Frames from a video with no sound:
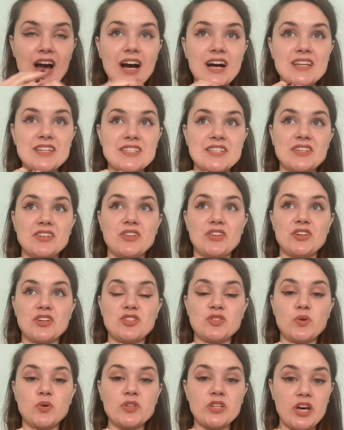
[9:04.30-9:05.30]
until they're
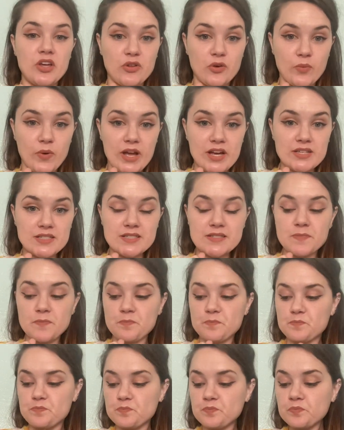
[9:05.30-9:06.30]
told otherwise.
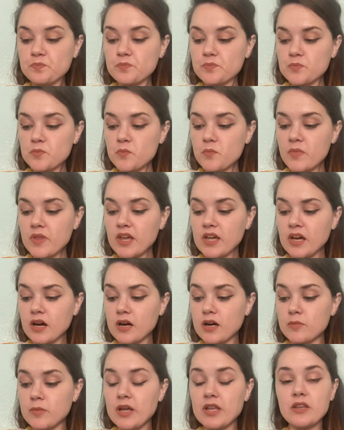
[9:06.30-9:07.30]

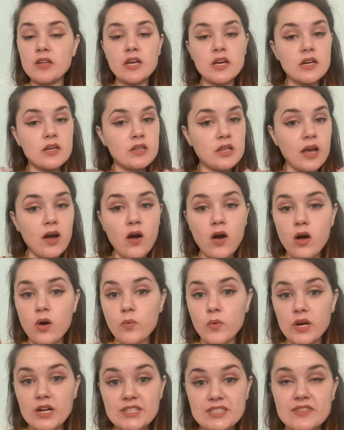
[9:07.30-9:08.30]
And they all
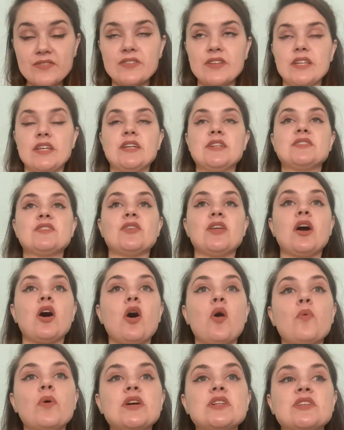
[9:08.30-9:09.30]
work differently. So they
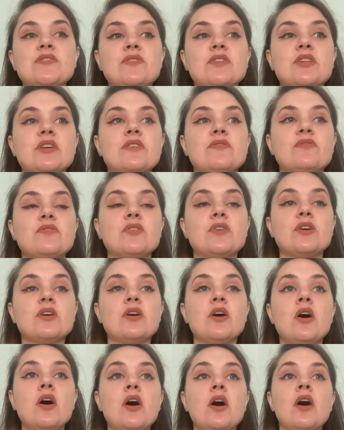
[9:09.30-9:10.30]
all work differently for
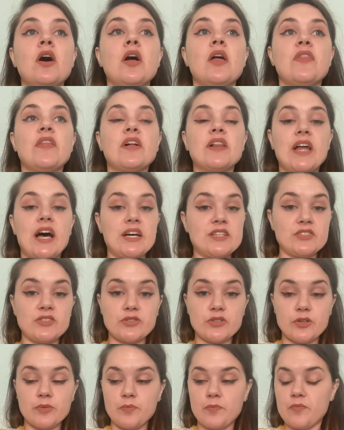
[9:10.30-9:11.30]
the
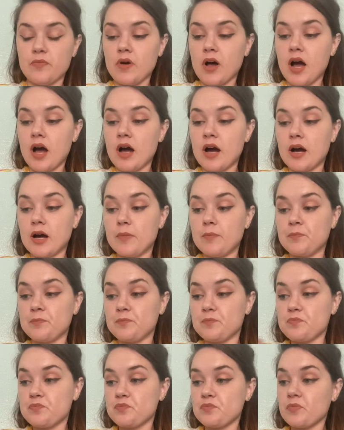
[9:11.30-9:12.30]
classroom.
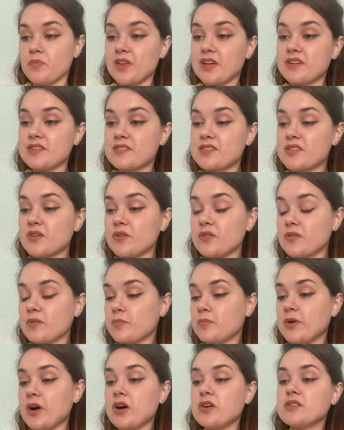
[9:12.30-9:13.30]

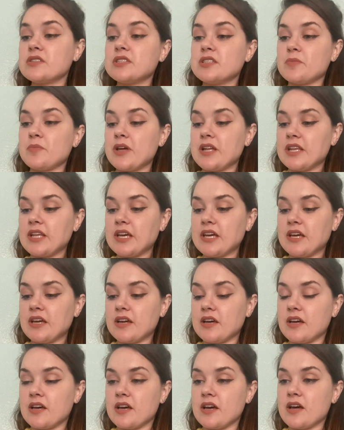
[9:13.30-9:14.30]
But
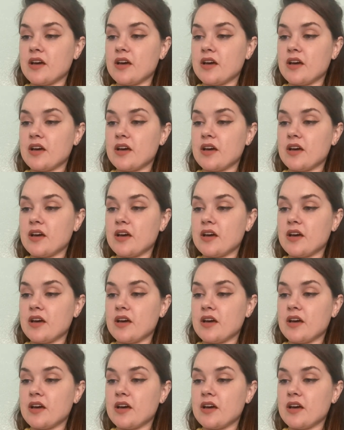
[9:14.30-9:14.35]
ultimately,